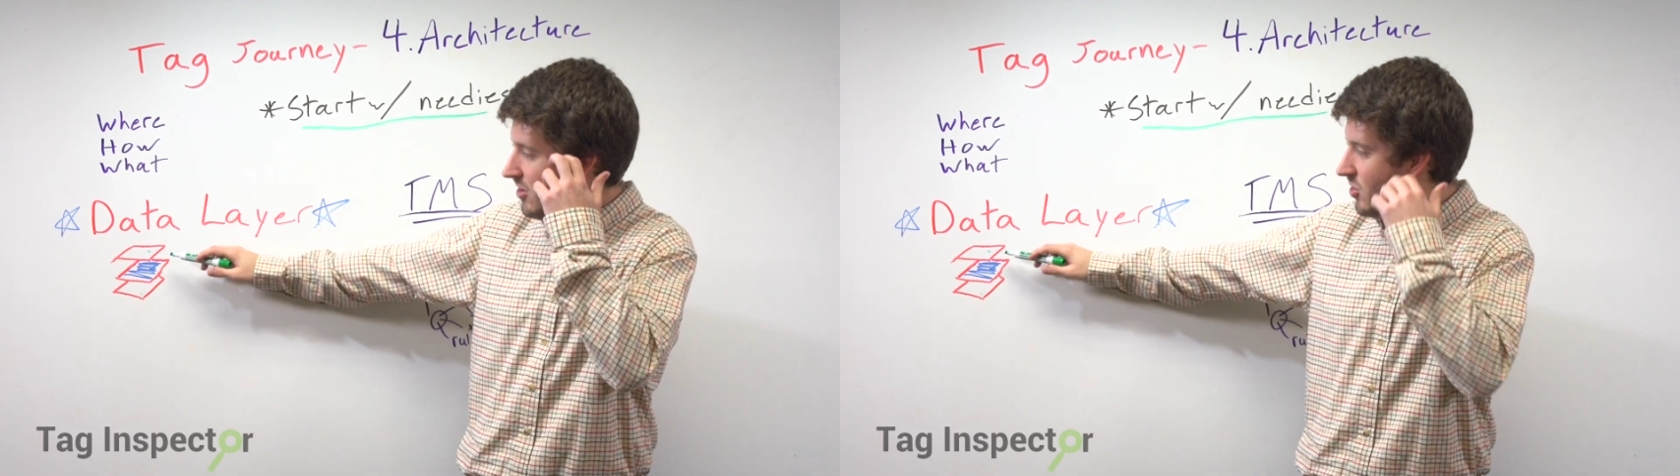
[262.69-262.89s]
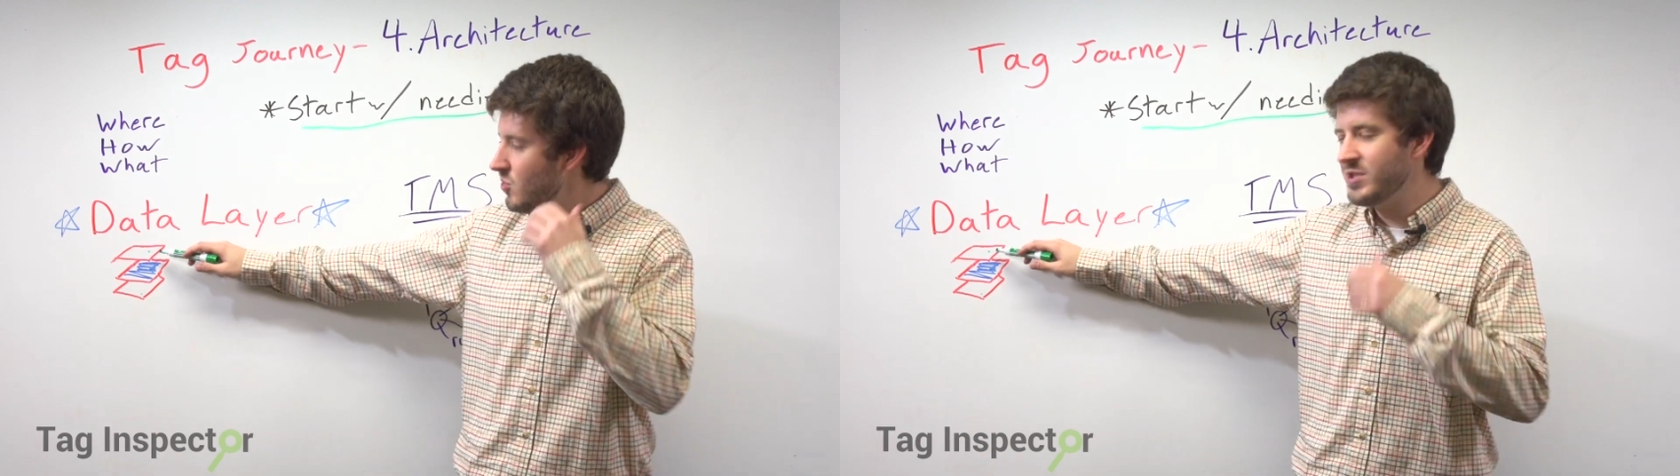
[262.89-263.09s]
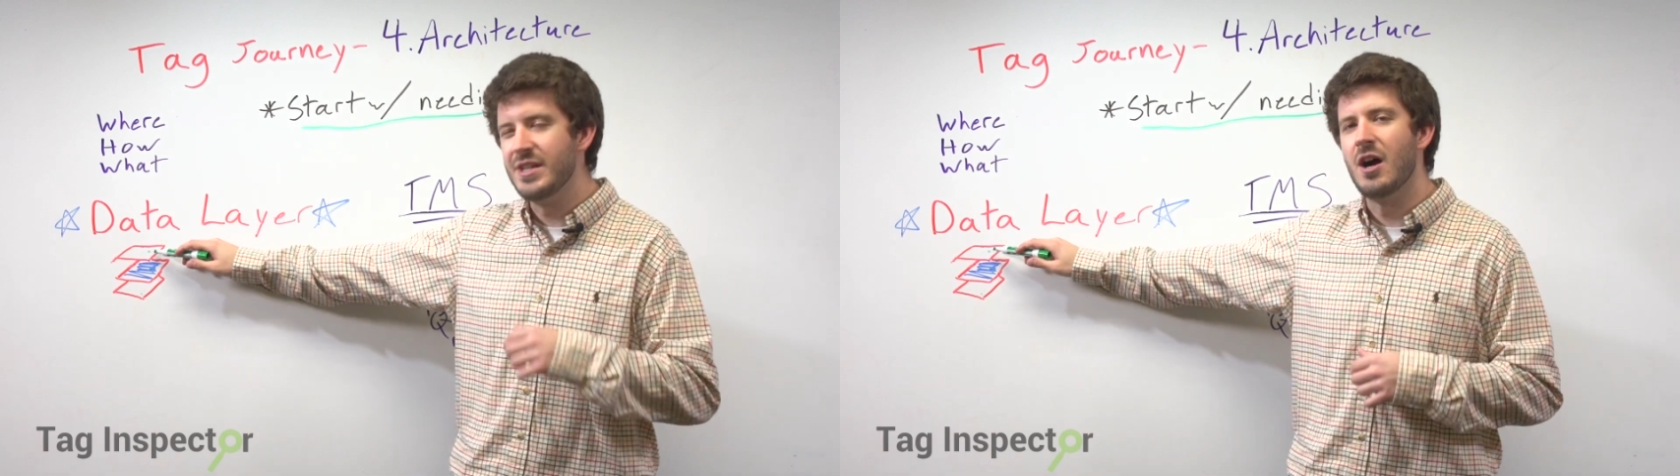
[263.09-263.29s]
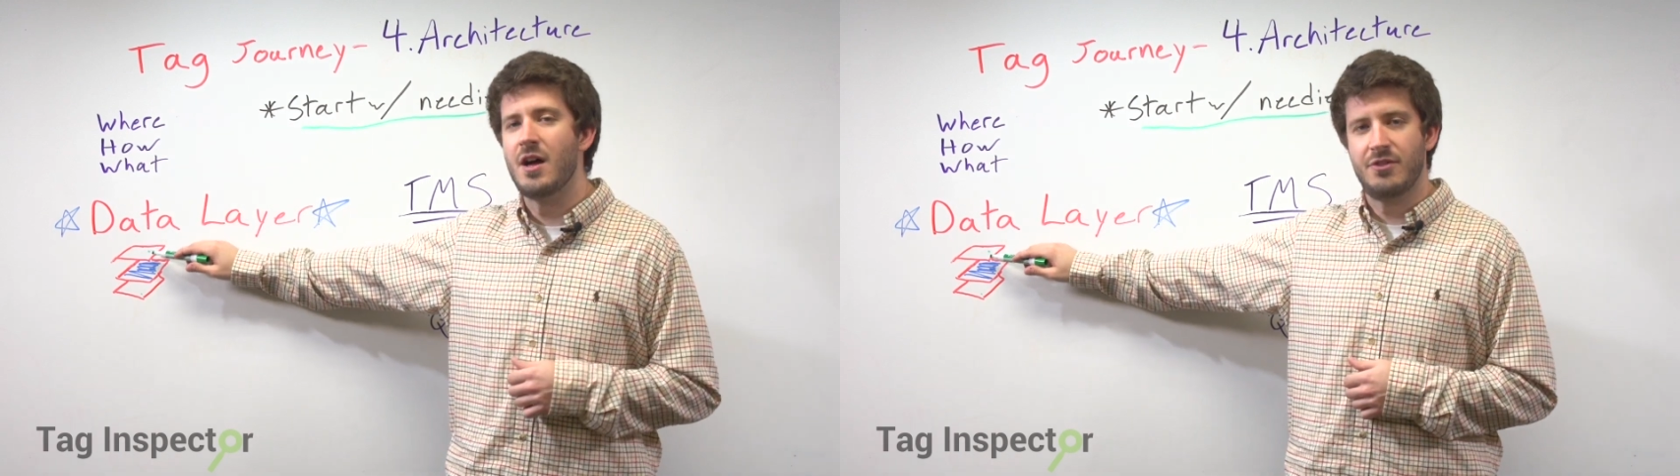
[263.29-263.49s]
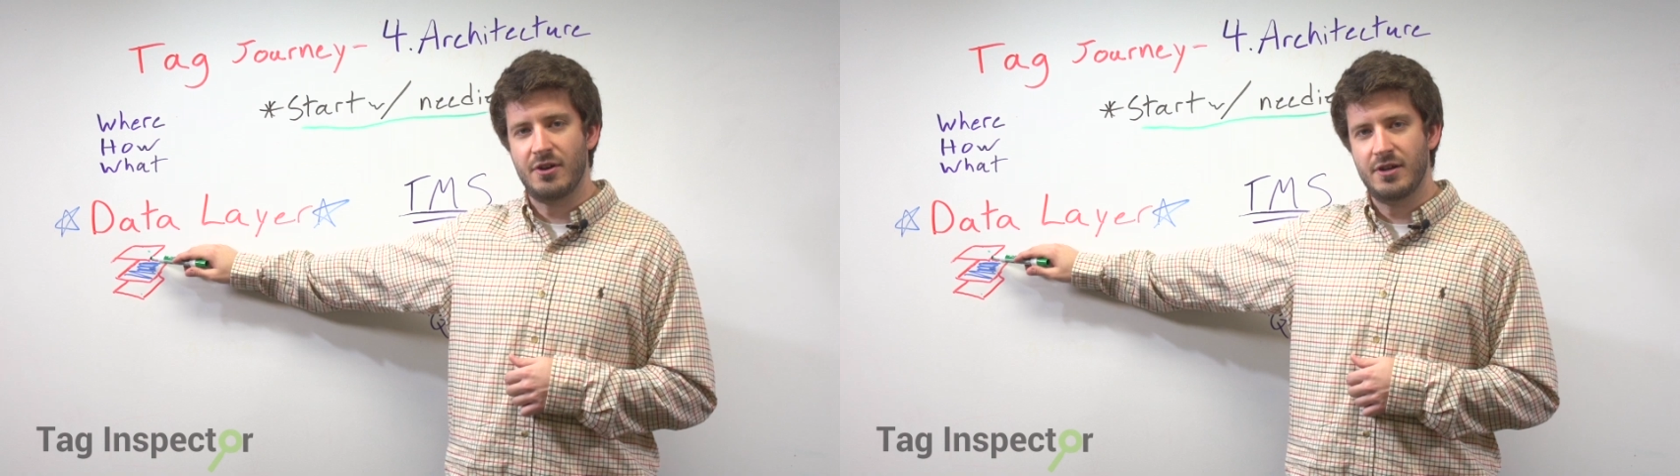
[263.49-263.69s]
who's the
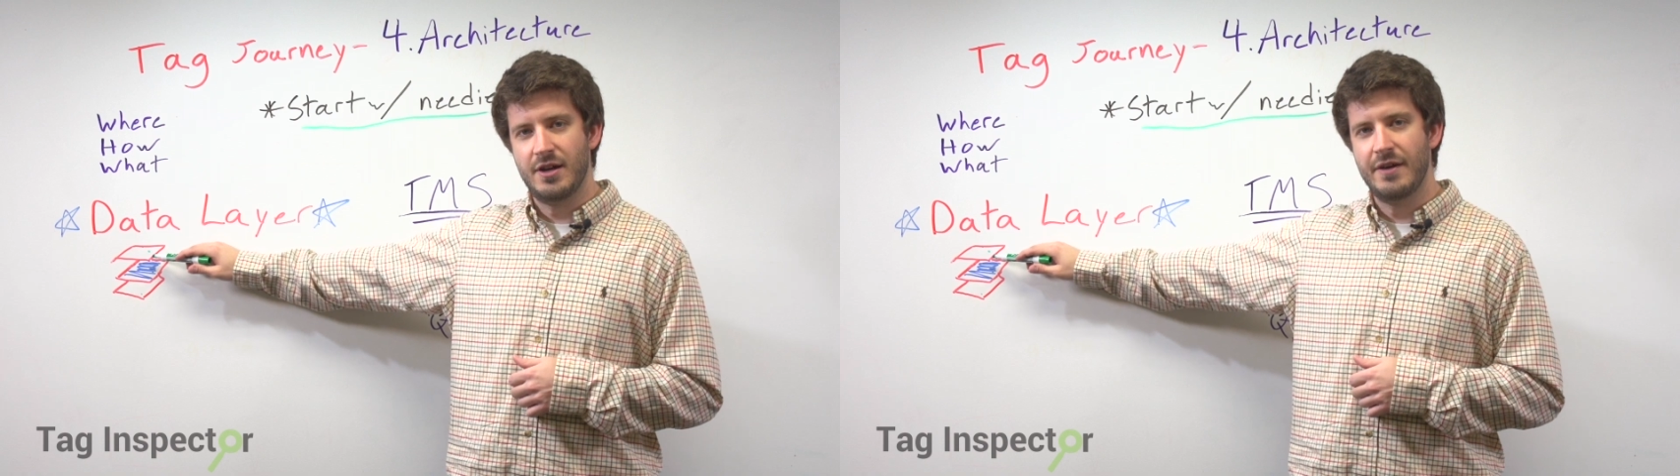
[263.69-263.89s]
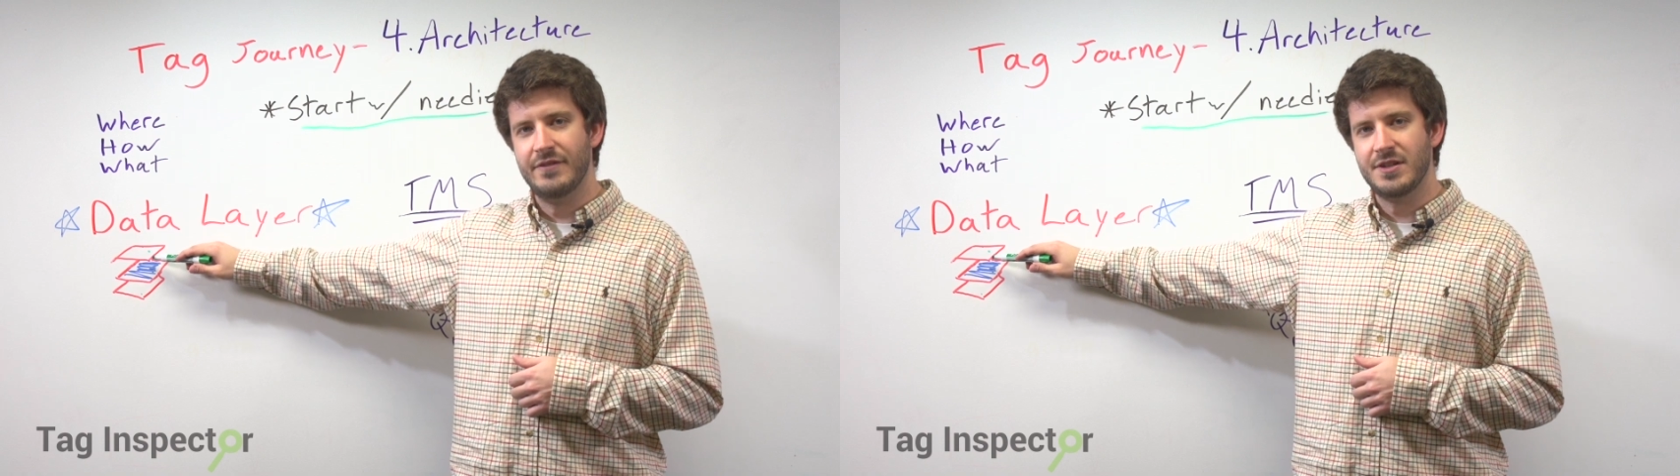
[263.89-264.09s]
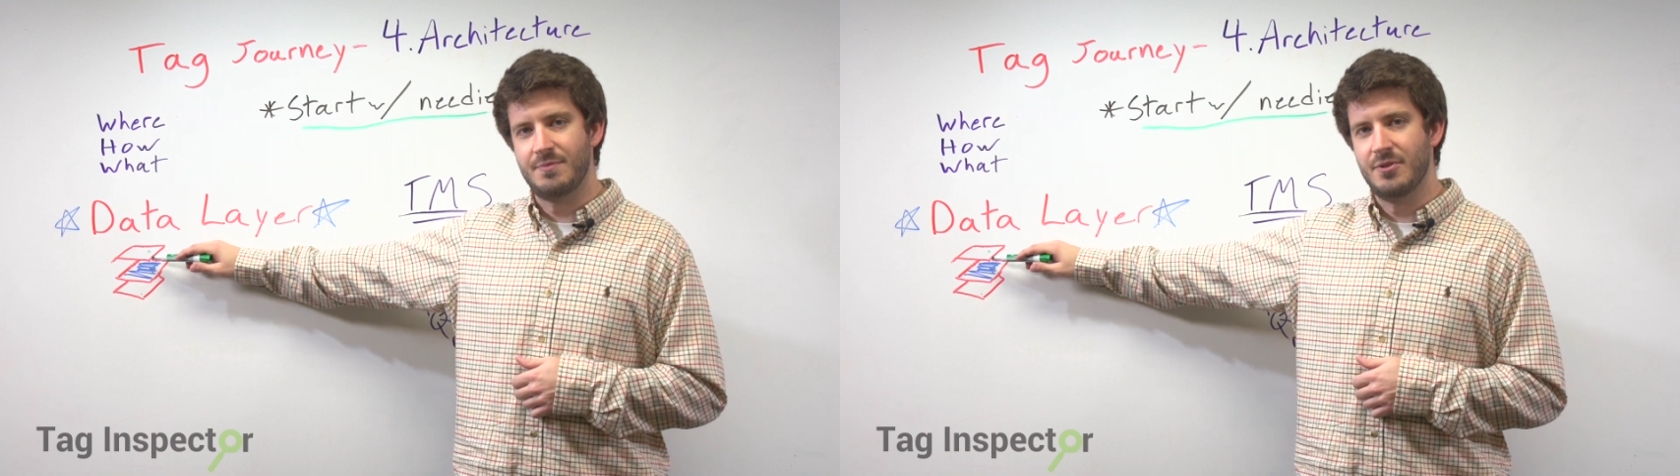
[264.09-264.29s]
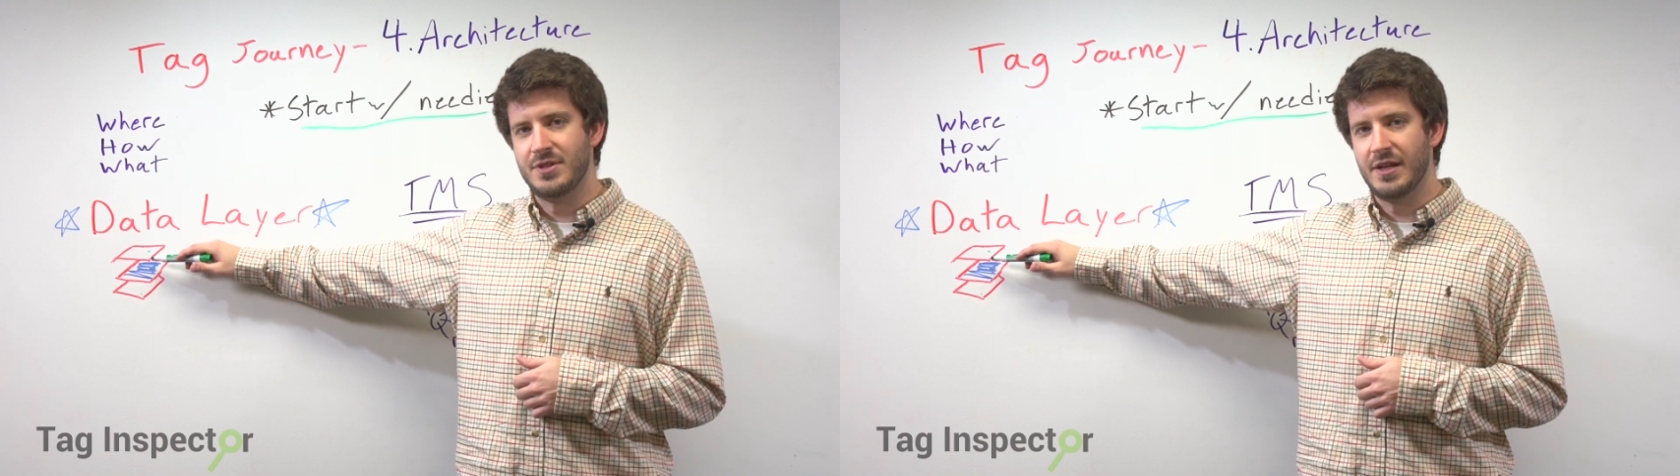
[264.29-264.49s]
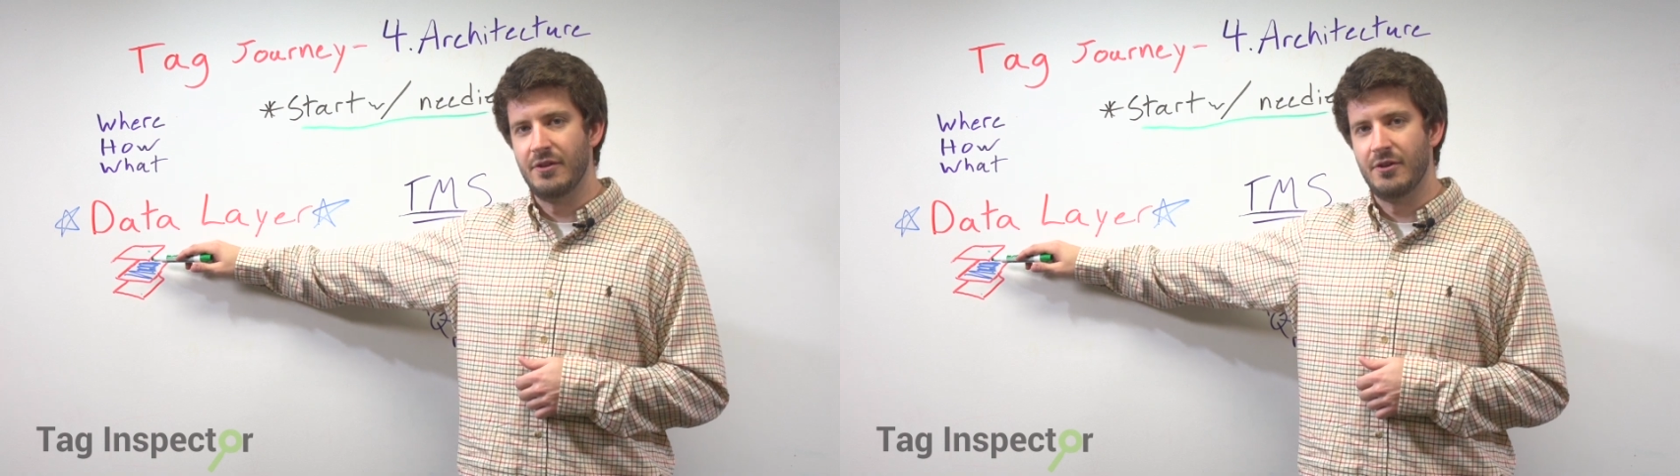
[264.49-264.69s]
author of this
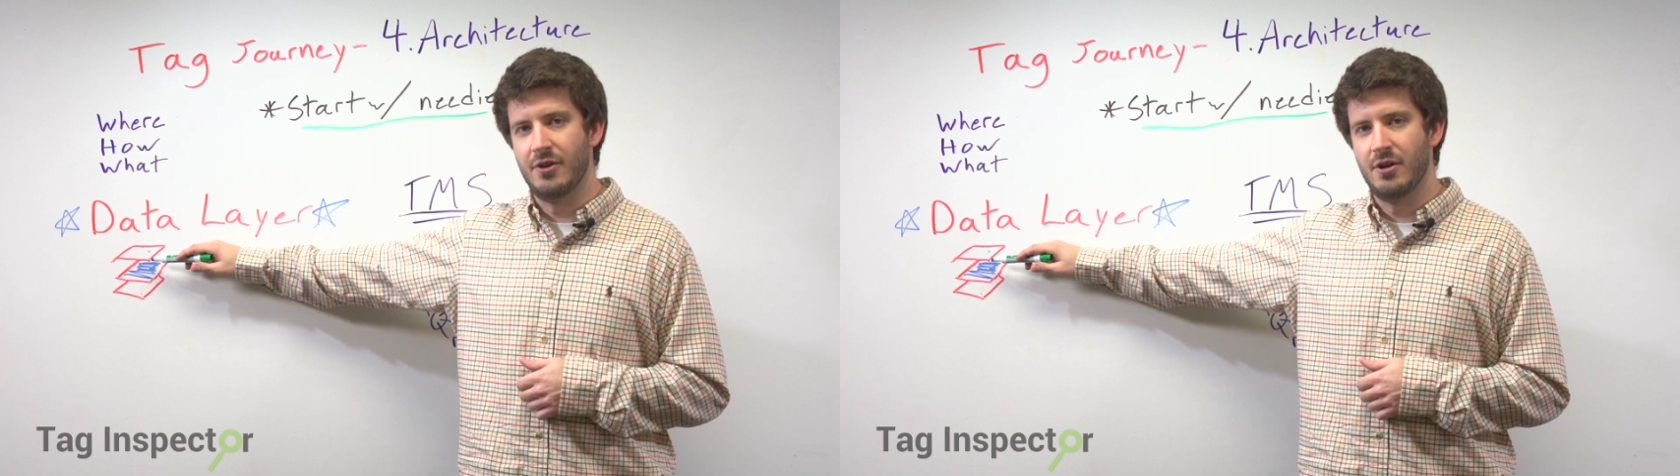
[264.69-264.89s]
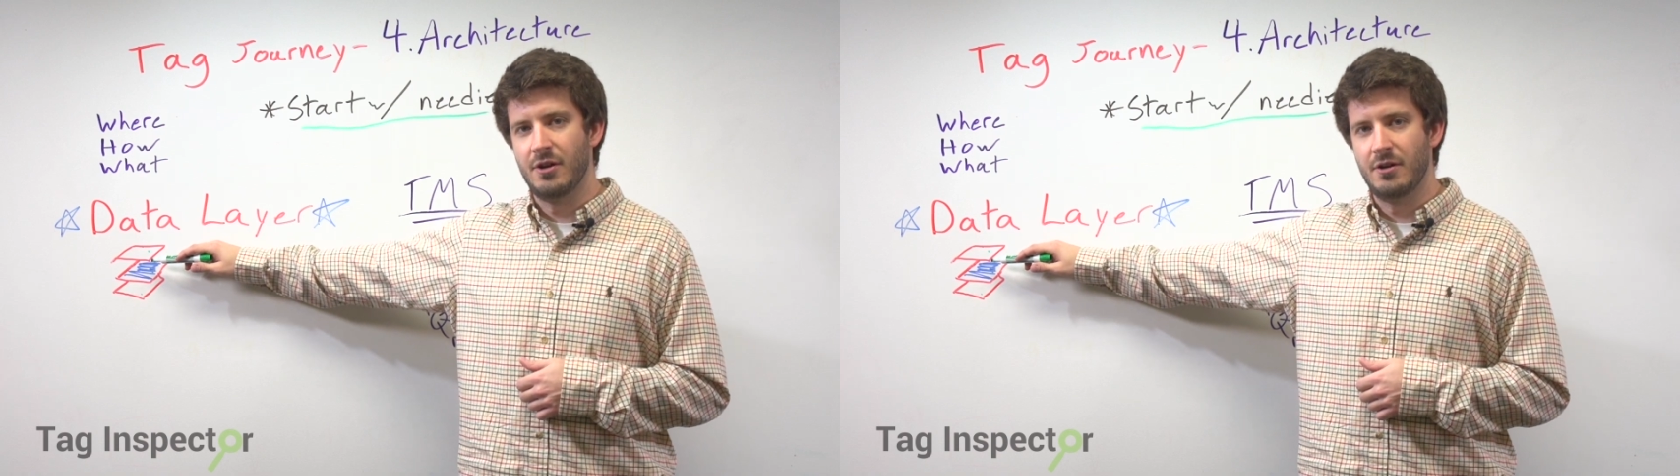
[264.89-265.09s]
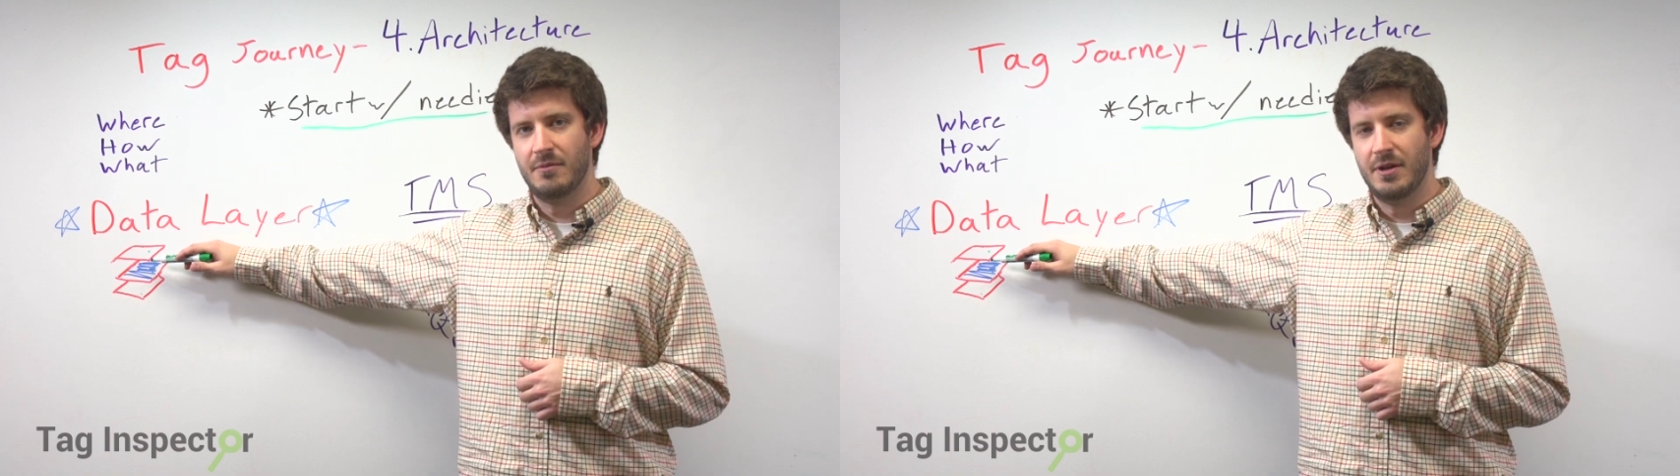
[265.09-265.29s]
particular